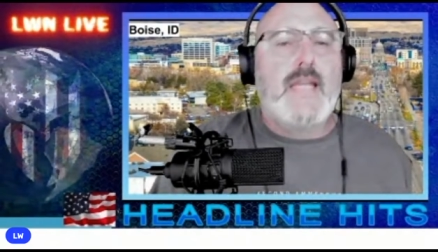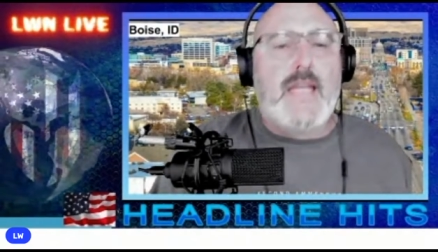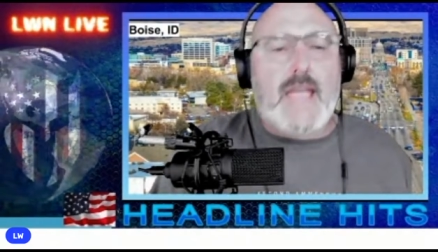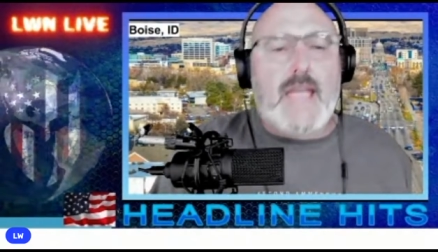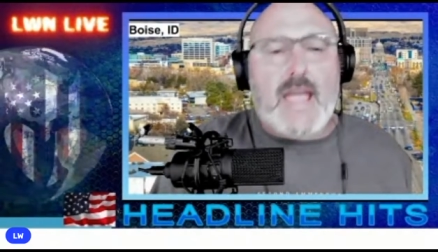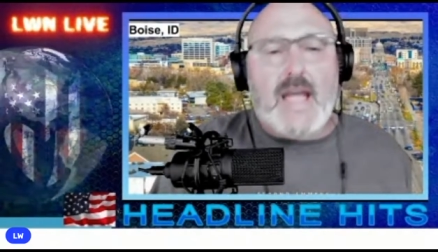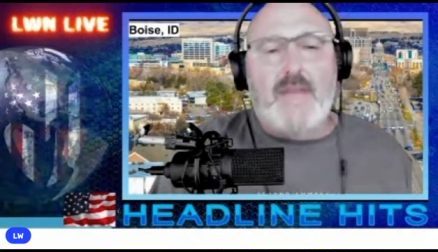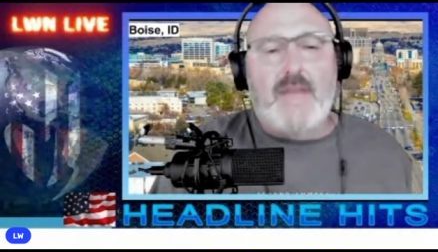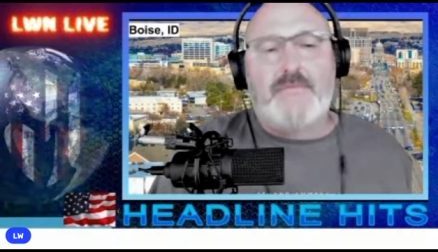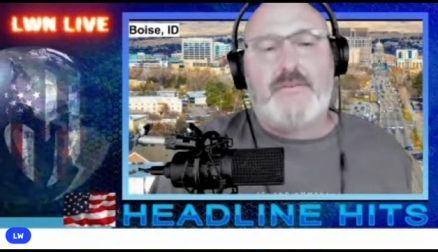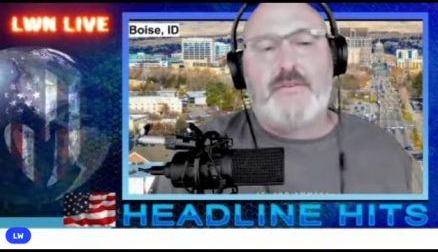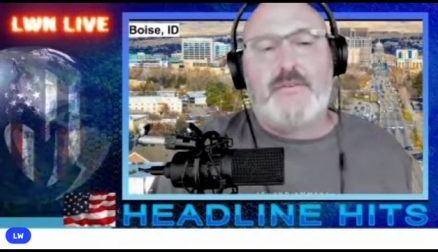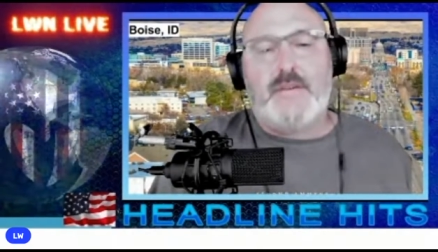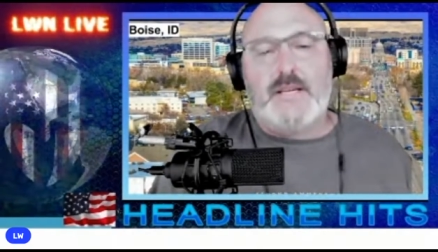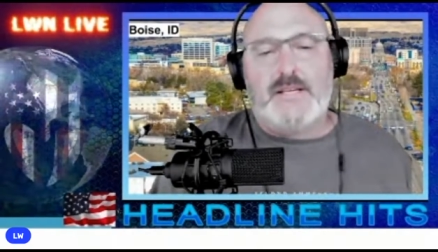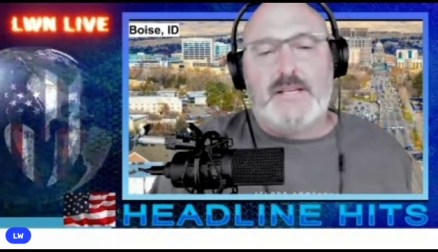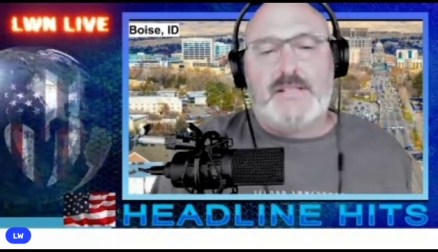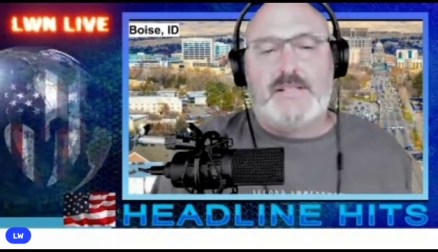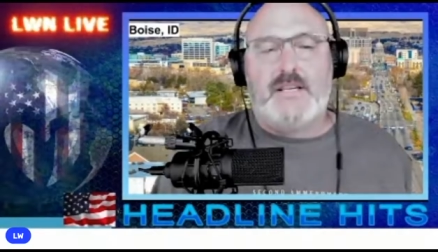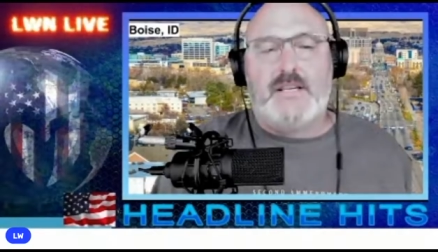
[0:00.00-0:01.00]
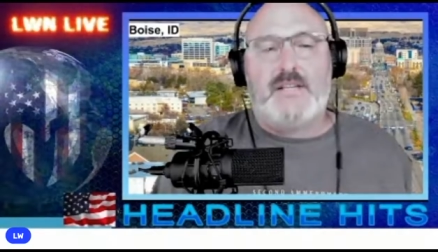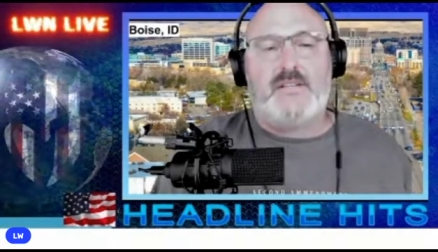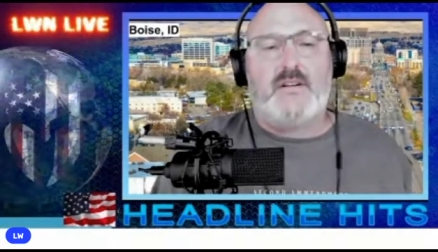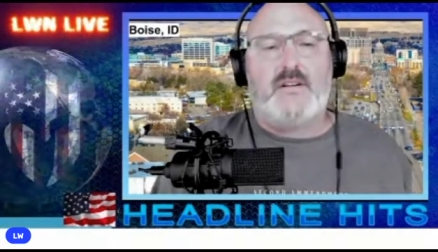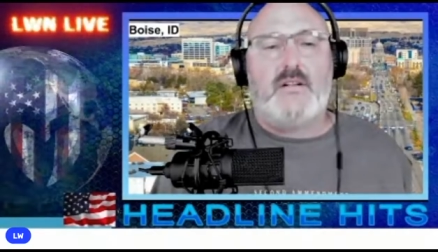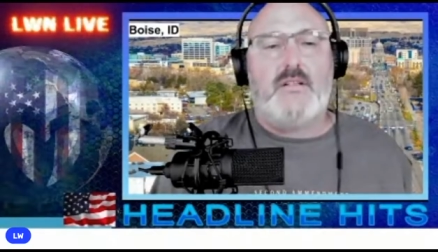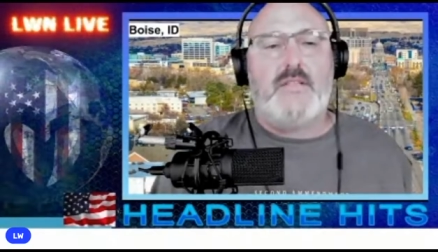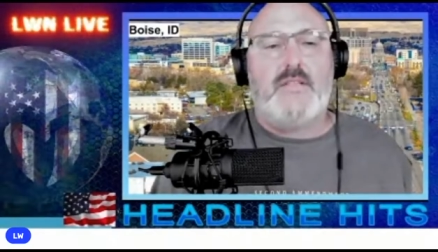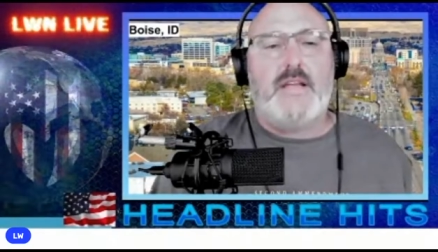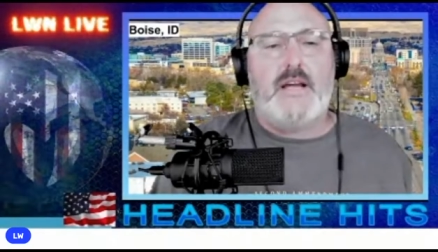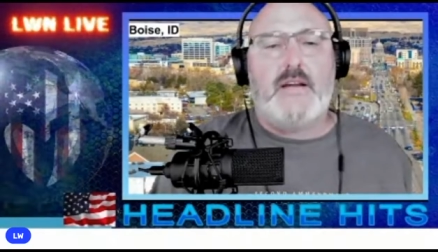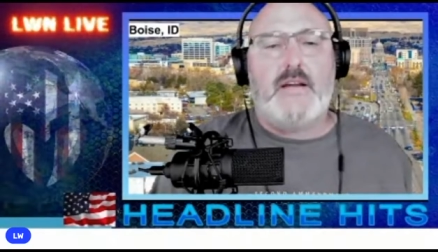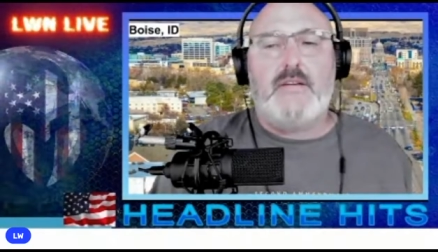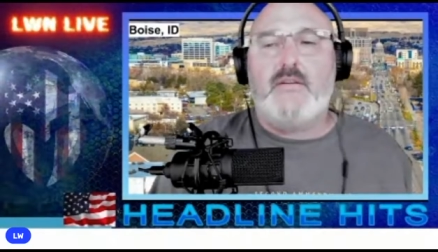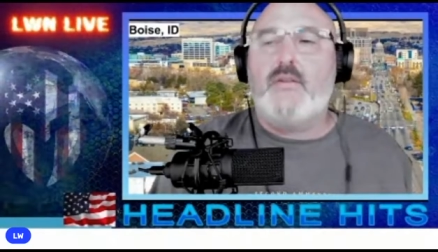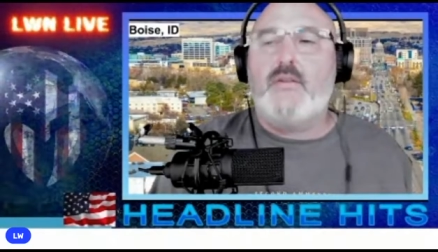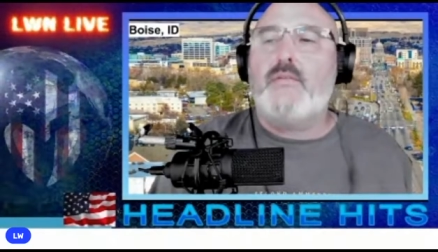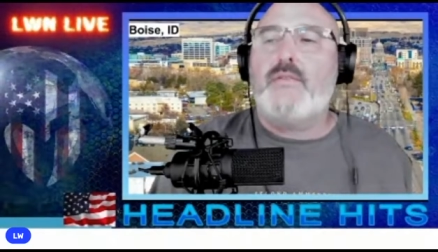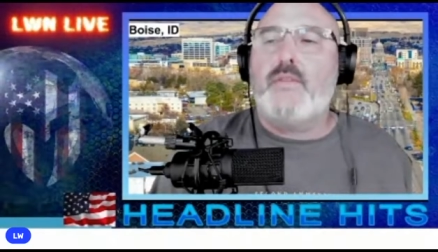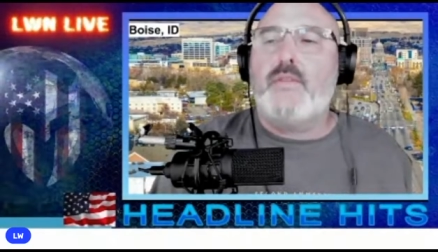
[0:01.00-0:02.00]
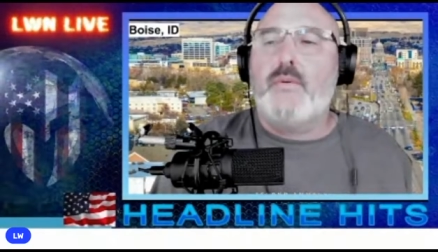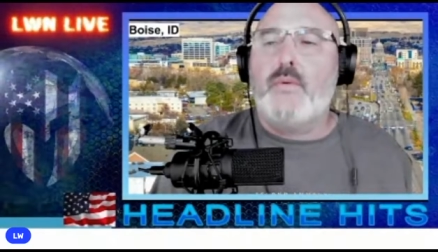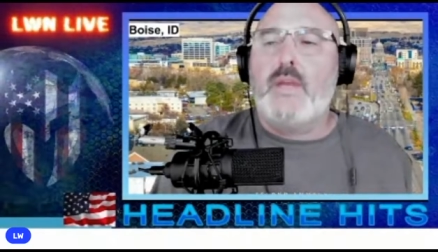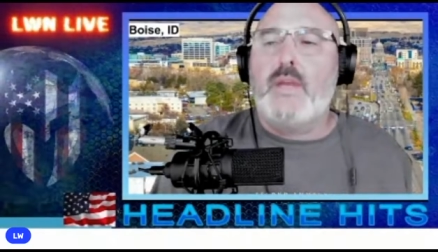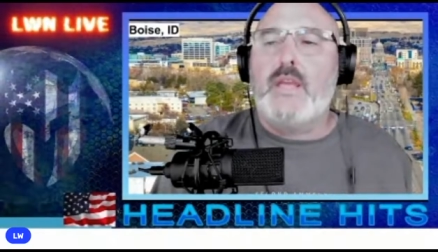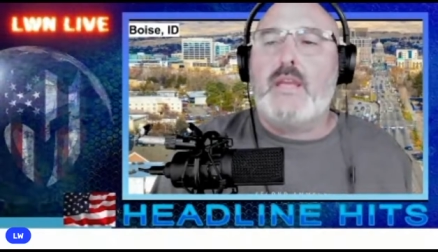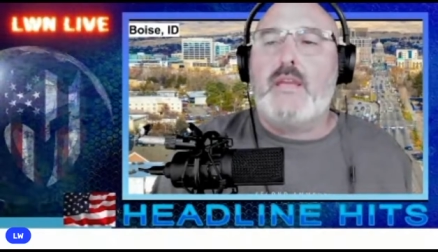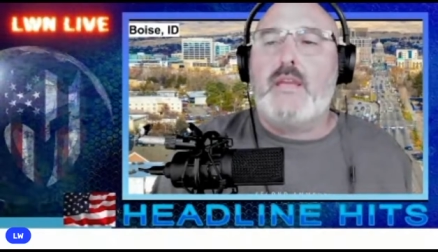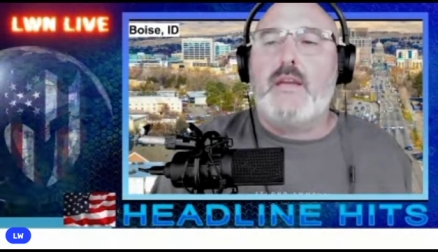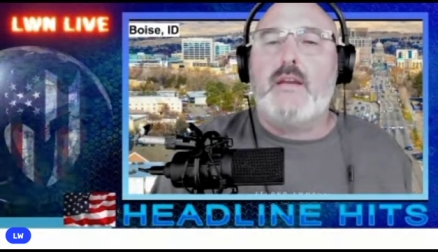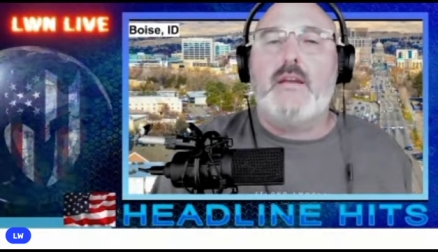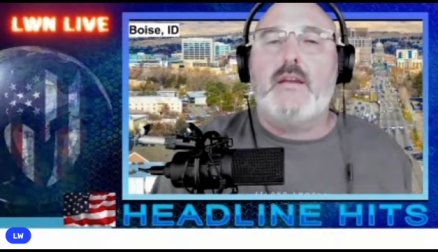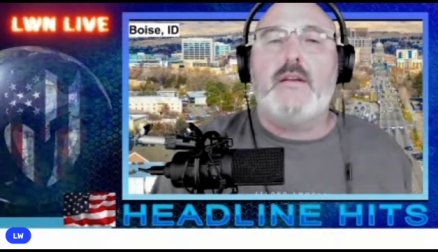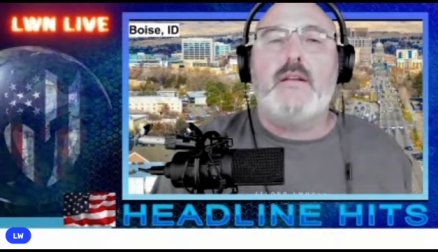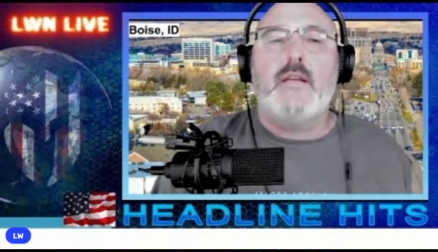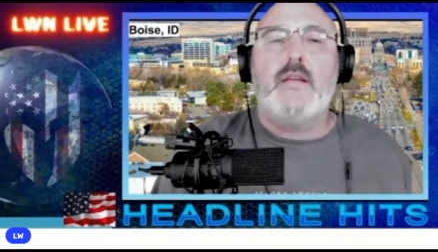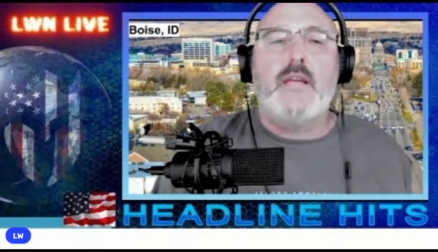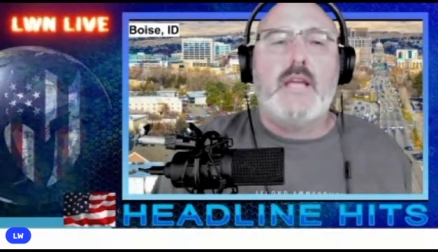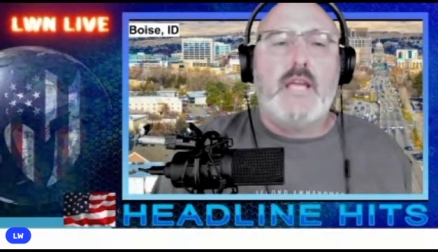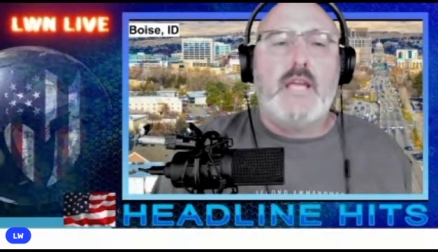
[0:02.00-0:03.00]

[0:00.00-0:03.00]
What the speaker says: after he says all that over the weekend,